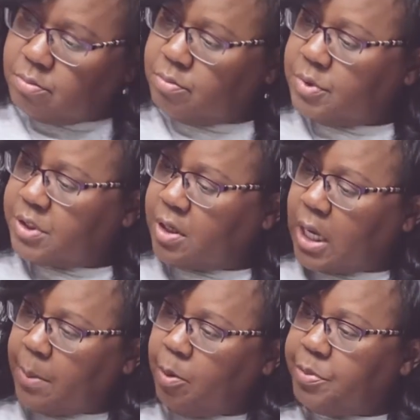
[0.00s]
You see a
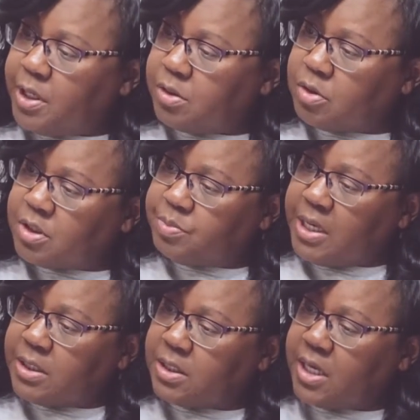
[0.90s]
couple
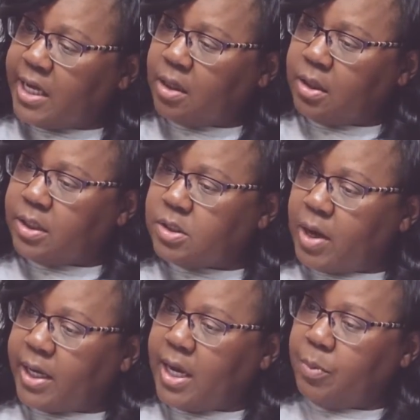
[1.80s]
pieces dangling, so
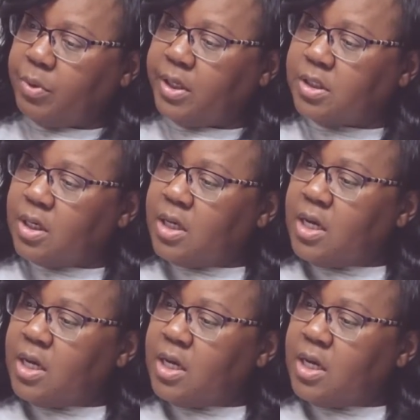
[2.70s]
I can't really